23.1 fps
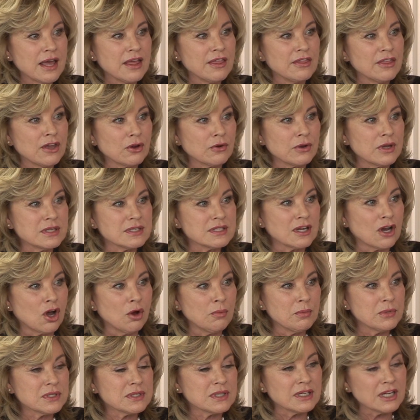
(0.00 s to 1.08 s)
there is
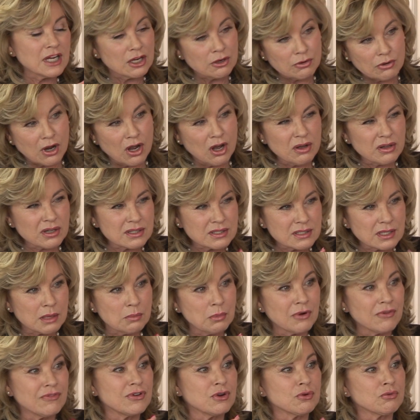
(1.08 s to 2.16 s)
almost
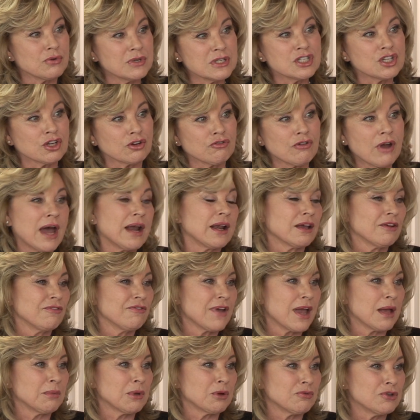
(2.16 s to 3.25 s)
somewhat of an aristocratic
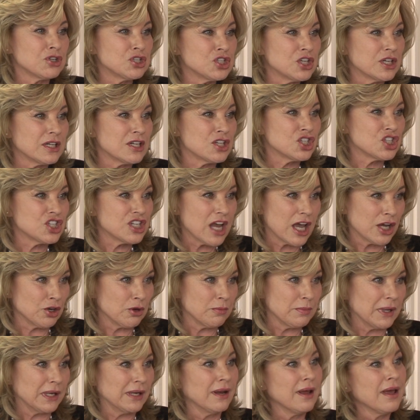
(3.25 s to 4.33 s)
family, Regina
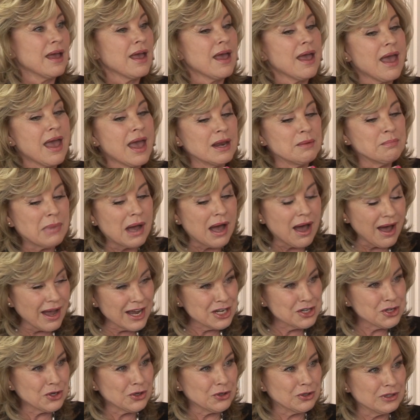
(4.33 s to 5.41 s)
Schneiderman, and
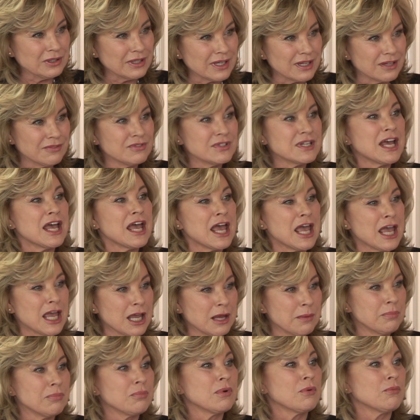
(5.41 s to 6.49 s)
behind her lived
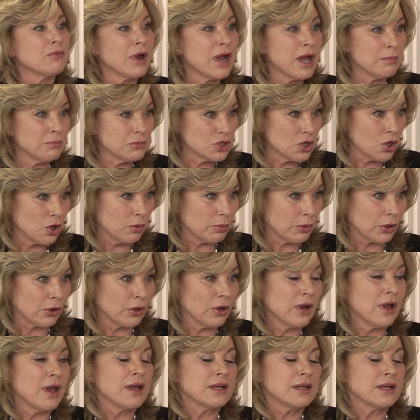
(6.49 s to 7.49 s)
Abraham Tauber.